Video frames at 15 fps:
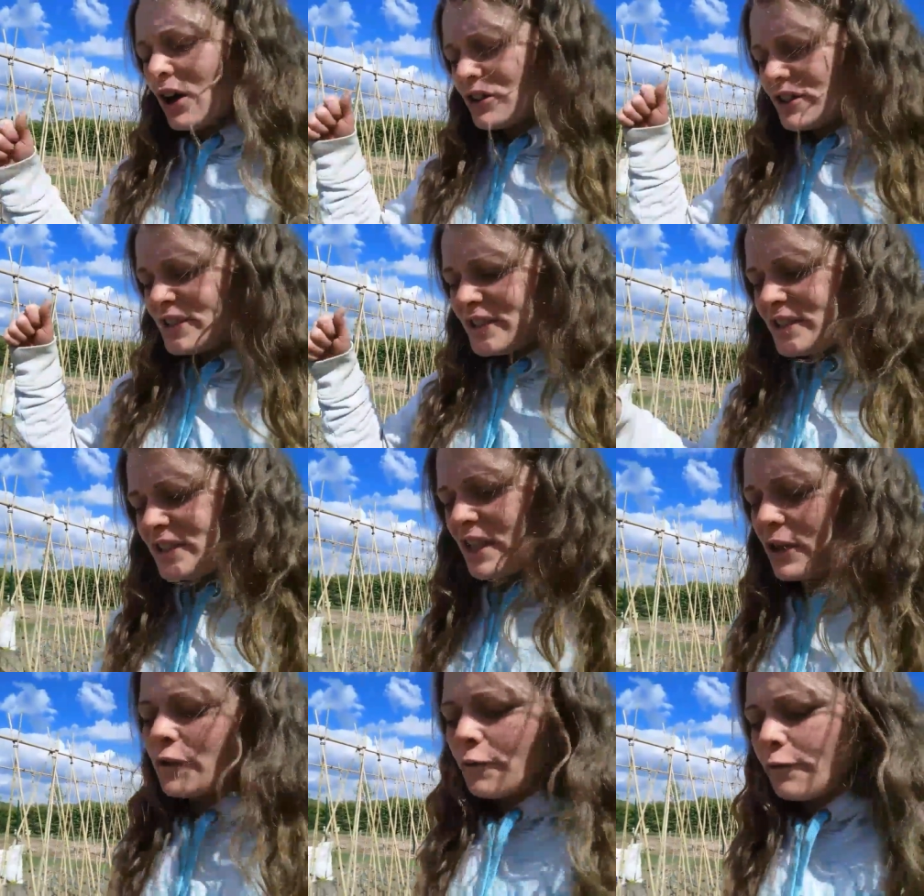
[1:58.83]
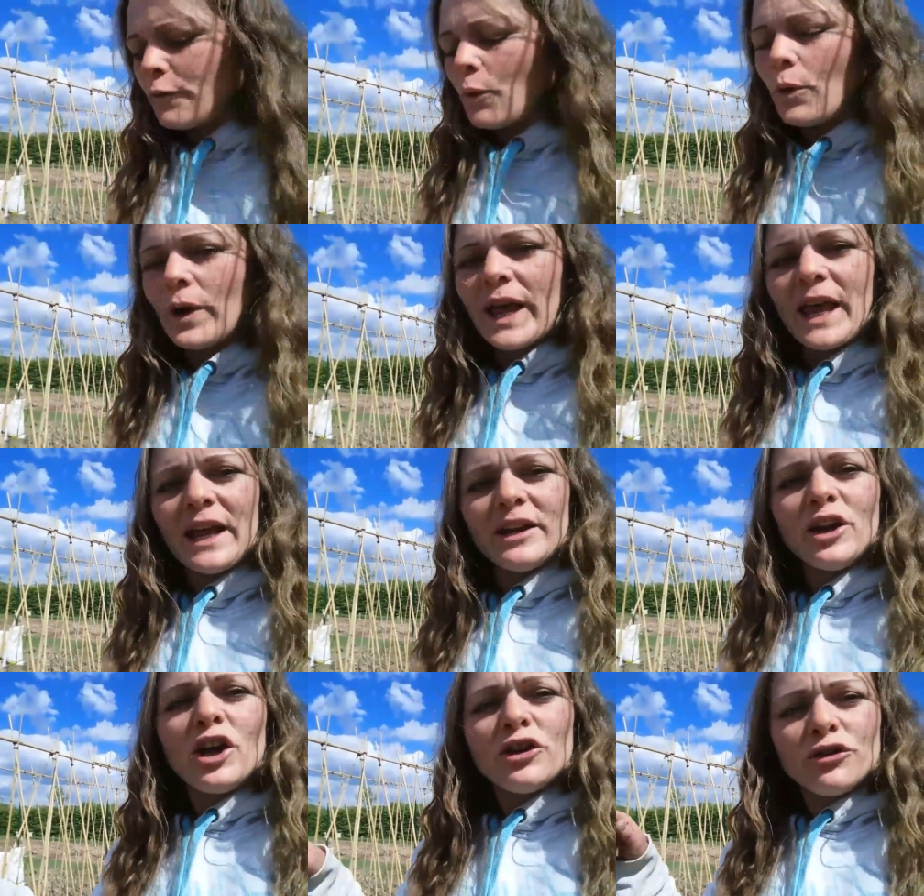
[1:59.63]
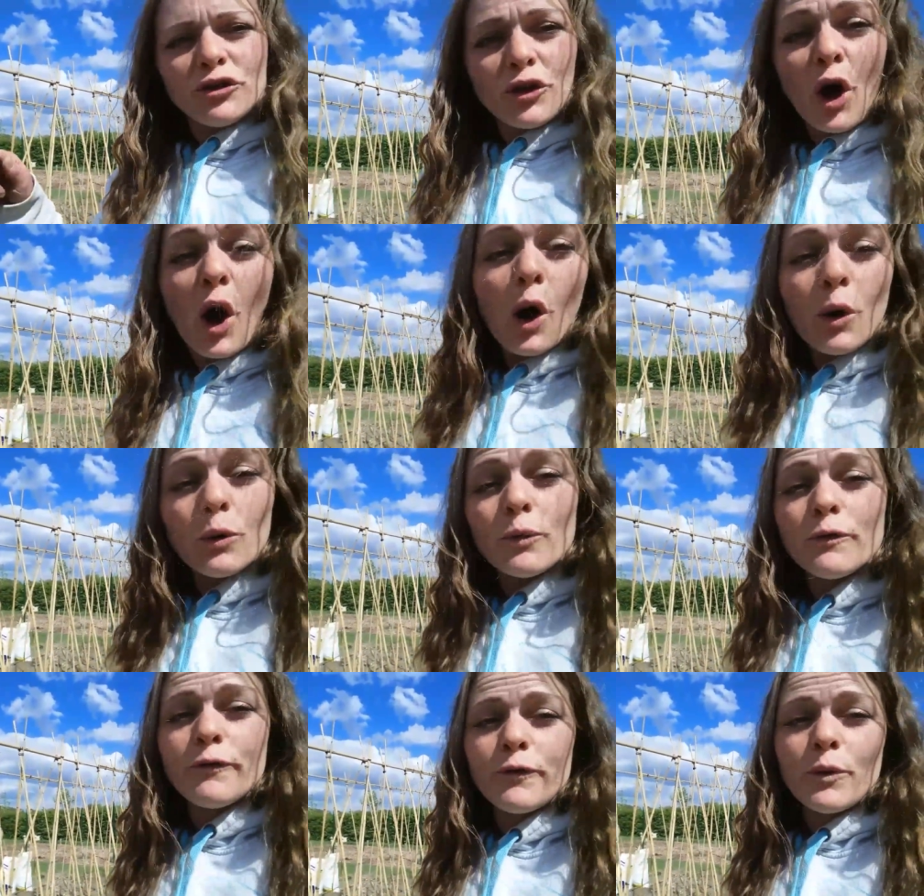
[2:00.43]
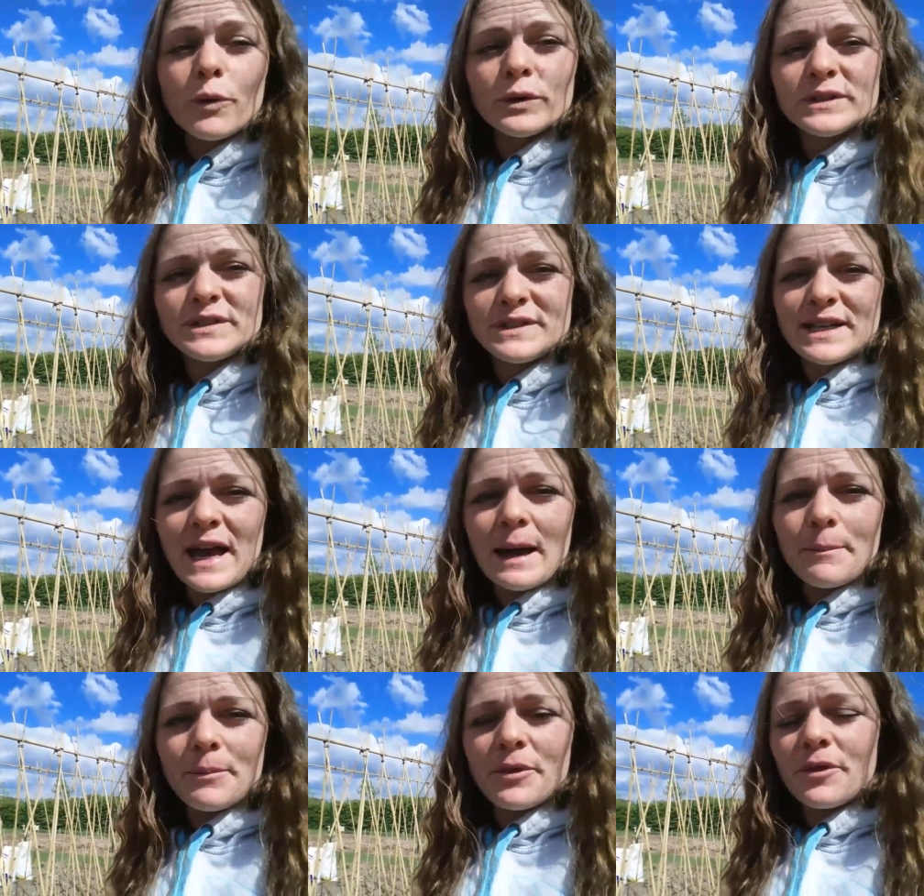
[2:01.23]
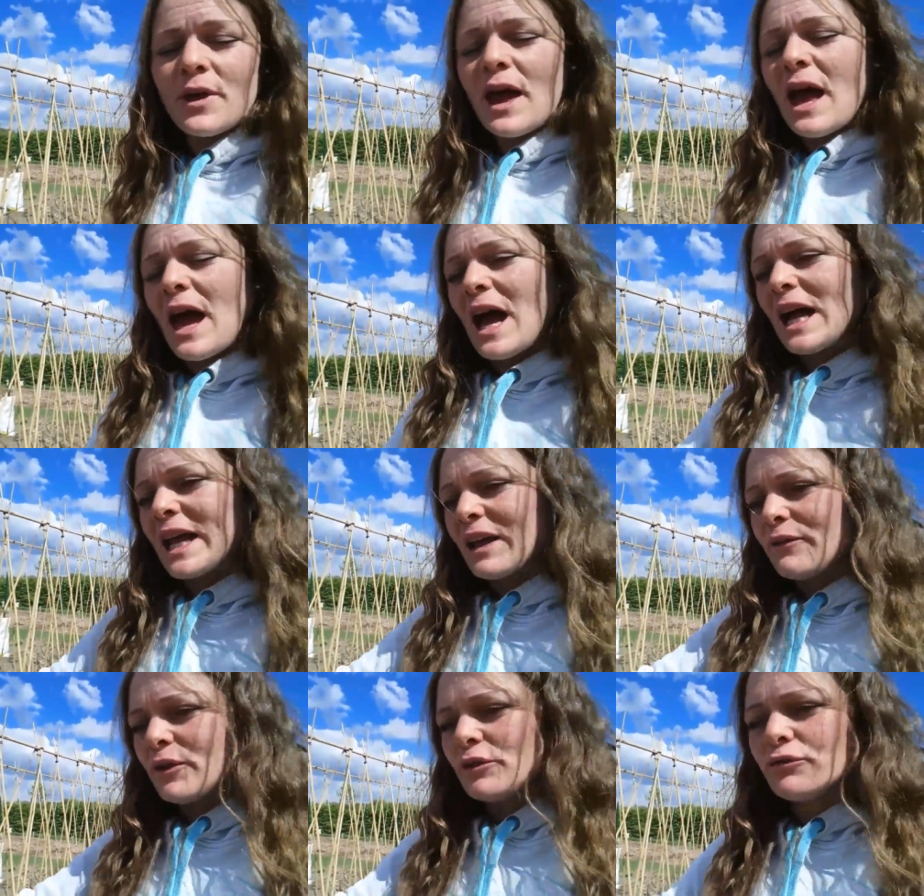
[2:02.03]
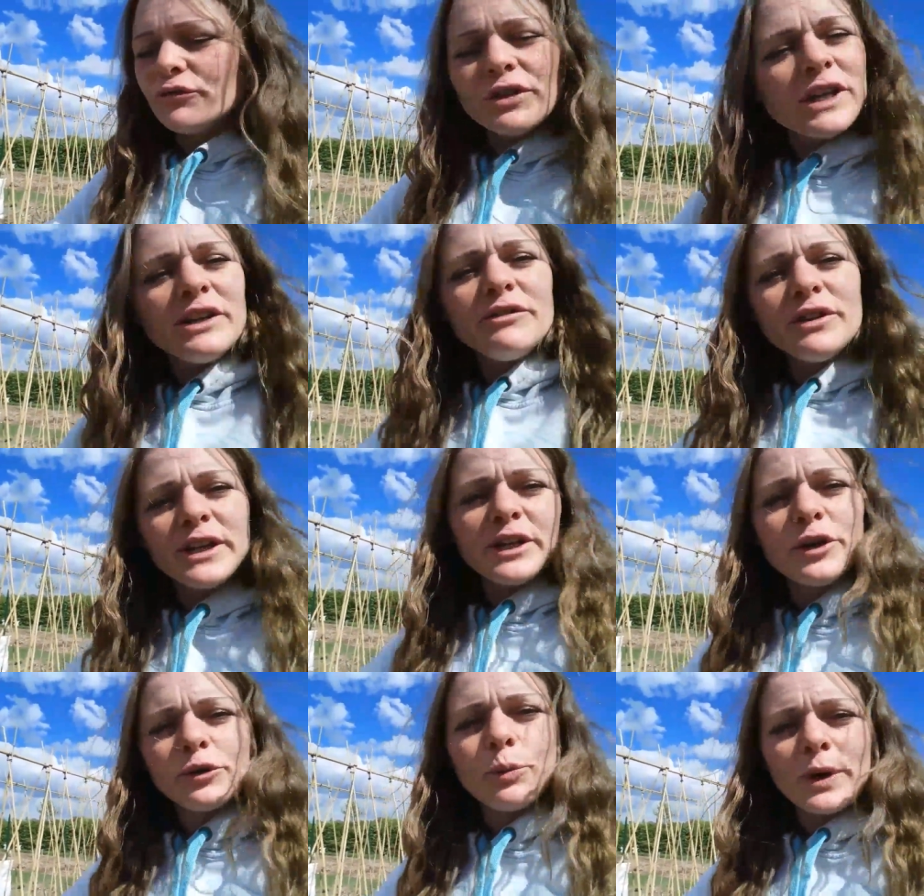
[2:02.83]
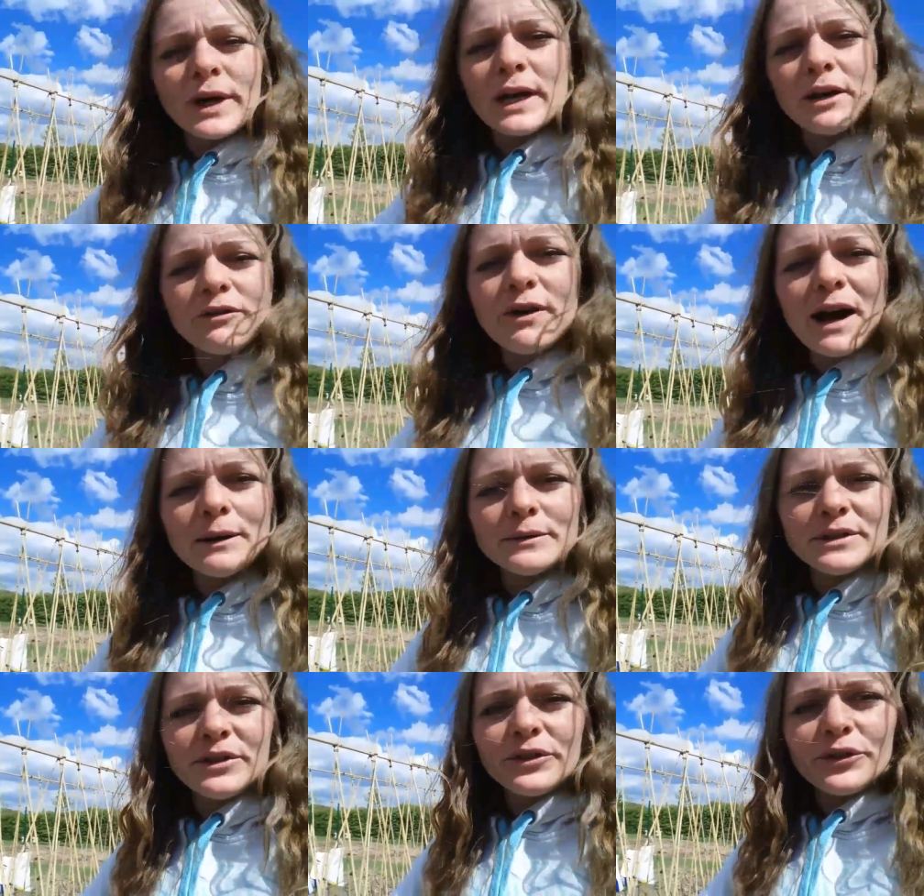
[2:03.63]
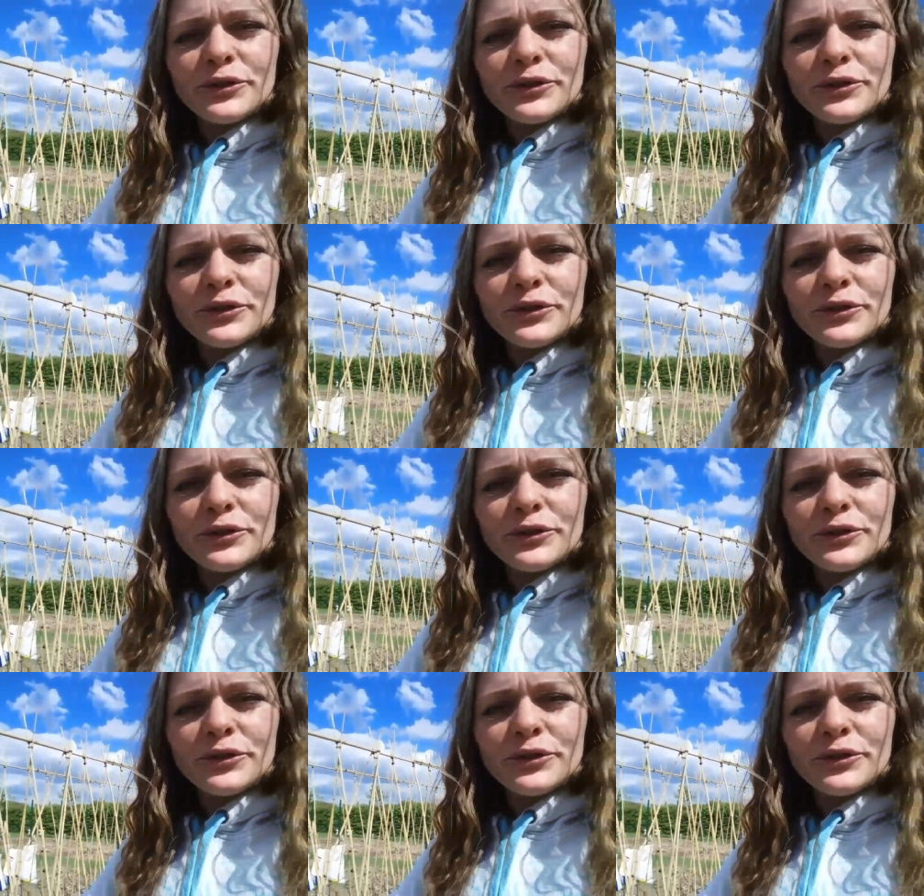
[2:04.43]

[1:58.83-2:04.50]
I just stick the fork in to the whole fork's depth and give it a really, really good wiggle around